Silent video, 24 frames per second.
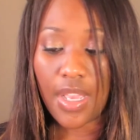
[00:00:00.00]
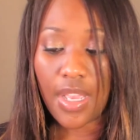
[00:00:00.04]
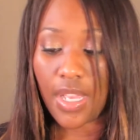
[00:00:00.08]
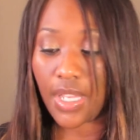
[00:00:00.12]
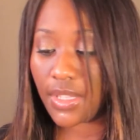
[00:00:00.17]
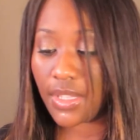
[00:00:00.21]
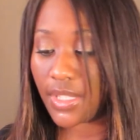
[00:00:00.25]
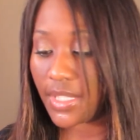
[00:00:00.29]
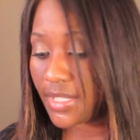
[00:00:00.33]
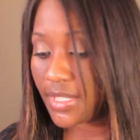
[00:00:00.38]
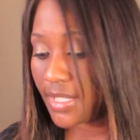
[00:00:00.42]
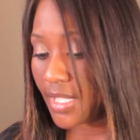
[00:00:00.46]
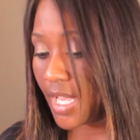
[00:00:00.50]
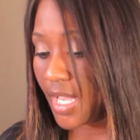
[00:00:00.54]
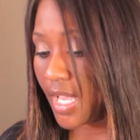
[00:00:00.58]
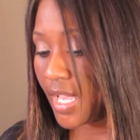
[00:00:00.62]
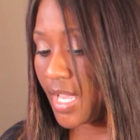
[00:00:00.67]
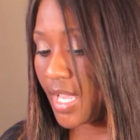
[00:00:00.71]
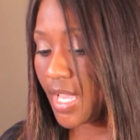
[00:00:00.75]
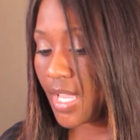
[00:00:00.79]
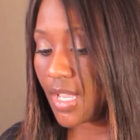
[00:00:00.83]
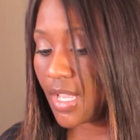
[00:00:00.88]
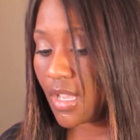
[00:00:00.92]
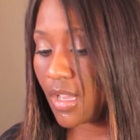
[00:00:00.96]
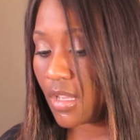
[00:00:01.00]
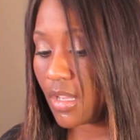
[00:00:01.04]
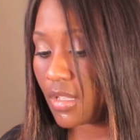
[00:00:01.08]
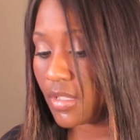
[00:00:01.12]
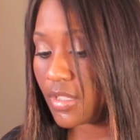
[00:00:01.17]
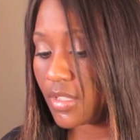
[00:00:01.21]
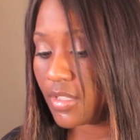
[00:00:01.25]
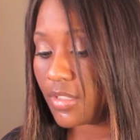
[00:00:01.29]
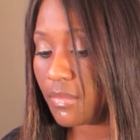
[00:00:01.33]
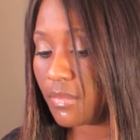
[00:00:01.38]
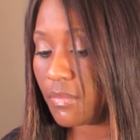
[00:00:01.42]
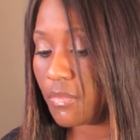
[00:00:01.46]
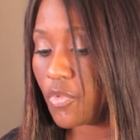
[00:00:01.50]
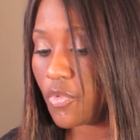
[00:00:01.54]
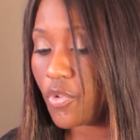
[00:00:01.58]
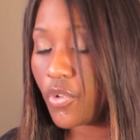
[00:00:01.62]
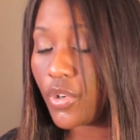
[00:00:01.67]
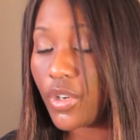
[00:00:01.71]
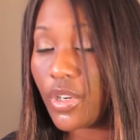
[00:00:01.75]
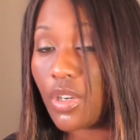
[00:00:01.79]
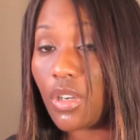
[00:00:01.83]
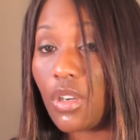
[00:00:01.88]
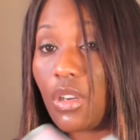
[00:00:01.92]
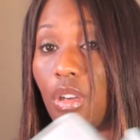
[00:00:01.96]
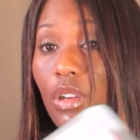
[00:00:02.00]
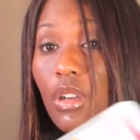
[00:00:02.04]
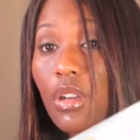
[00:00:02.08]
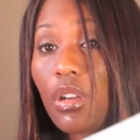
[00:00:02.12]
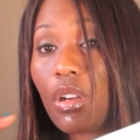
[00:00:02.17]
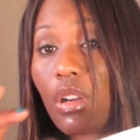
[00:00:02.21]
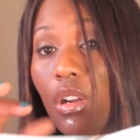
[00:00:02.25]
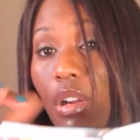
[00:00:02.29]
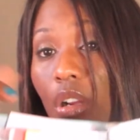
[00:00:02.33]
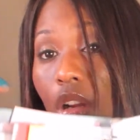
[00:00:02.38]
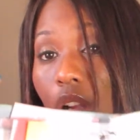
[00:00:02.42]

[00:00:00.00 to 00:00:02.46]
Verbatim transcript: unless I got some more